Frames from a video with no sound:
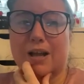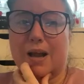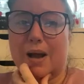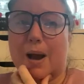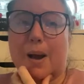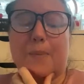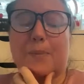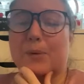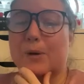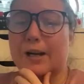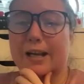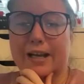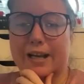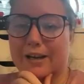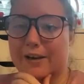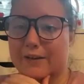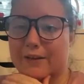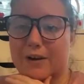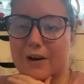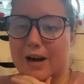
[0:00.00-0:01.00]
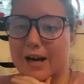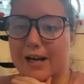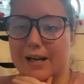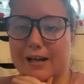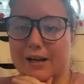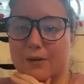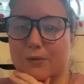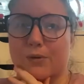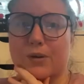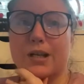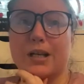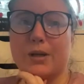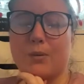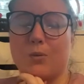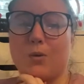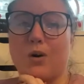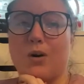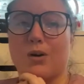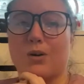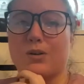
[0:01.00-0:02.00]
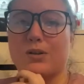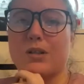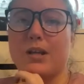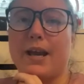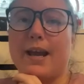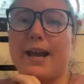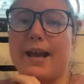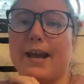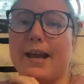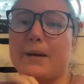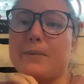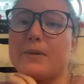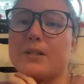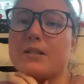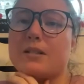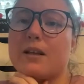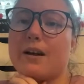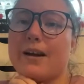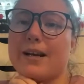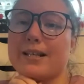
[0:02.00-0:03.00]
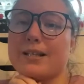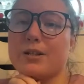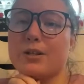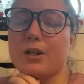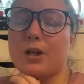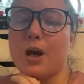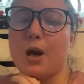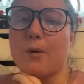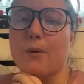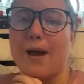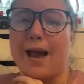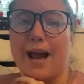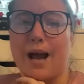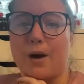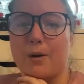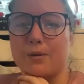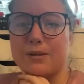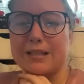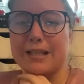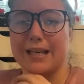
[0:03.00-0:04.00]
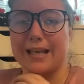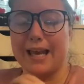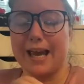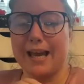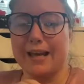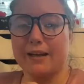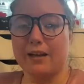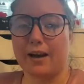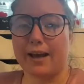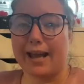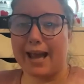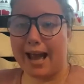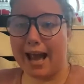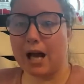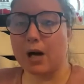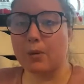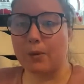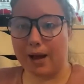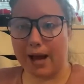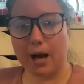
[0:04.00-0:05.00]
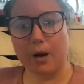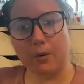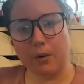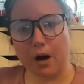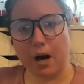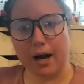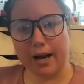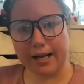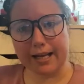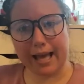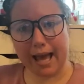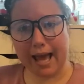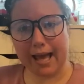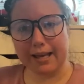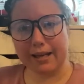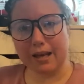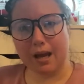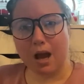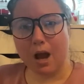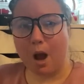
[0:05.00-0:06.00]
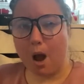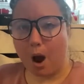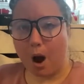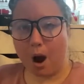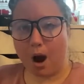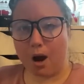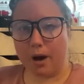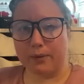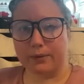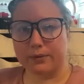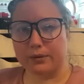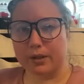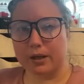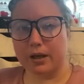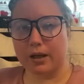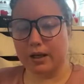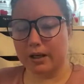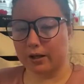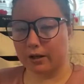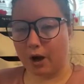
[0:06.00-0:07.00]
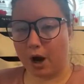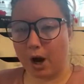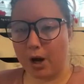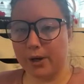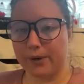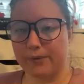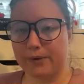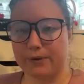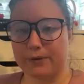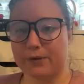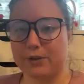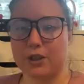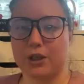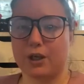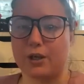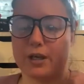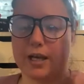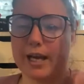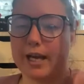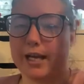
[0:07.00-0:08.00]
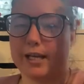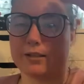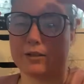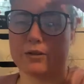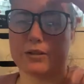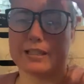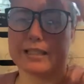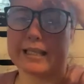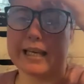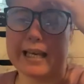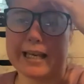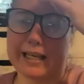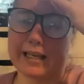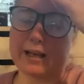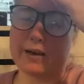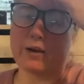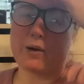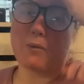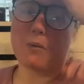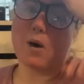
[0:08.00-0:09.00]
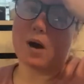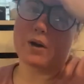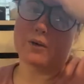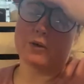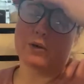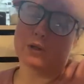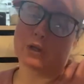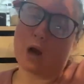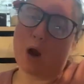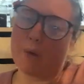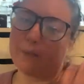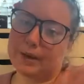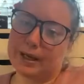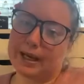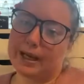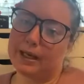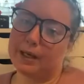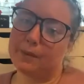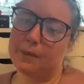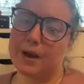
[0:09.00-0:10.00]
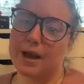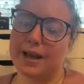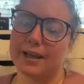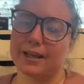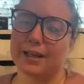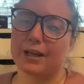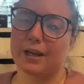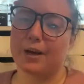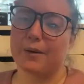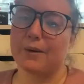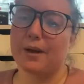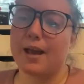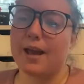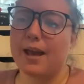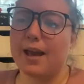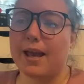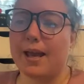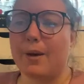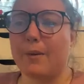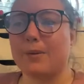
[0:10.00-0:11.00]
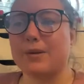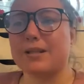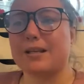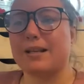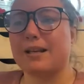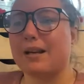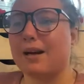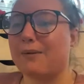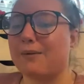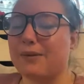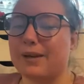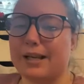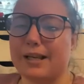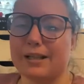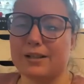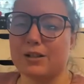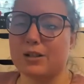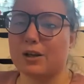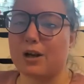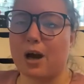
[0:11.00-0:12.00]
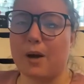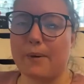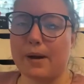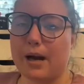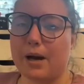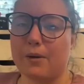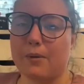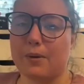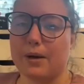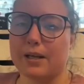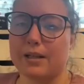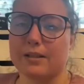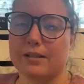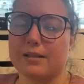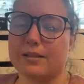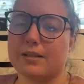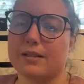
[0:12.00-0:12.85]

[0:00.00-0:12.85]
a brilliant night. Really was. It was nice to go out again, like out again, after COVID for 2 years, not seeing anyone, not going anywhere, you know. It was lovely to go out and